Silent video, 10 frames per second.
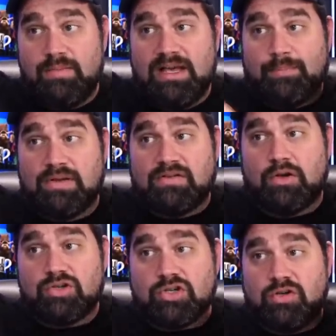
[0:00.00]
hit me up on
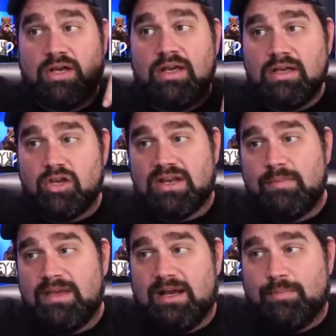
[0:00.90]
social. You can
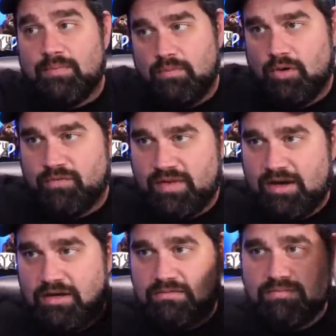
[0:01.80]
hit me up over
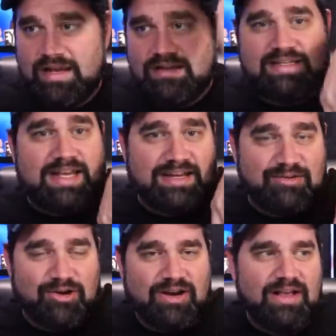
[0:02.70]
there at Andy
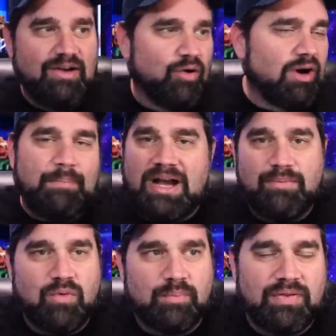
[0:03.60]
Signore or at
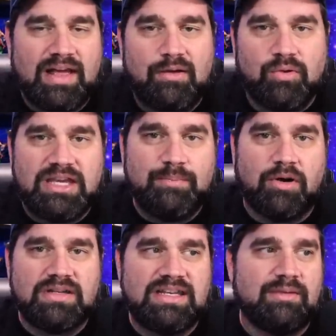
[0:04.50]
Popcorn Planet. We'll keep
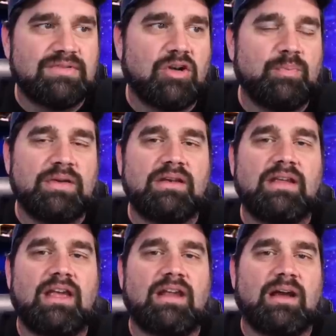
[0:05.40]
our DMs
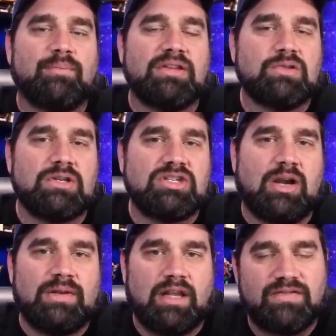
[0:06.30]
open, and please reach
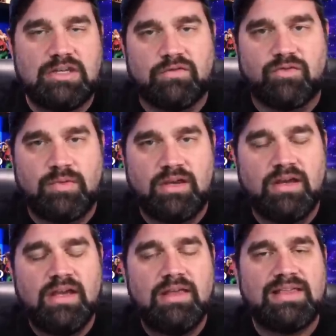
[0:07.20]
out. We'd love to hear from you.
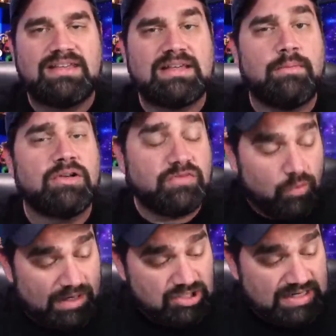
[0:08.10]
Thanks so much
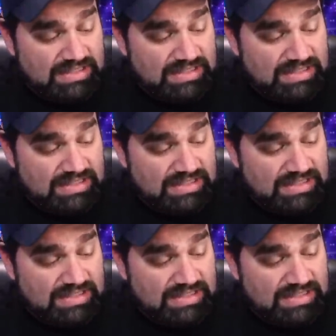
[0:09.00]
for watching,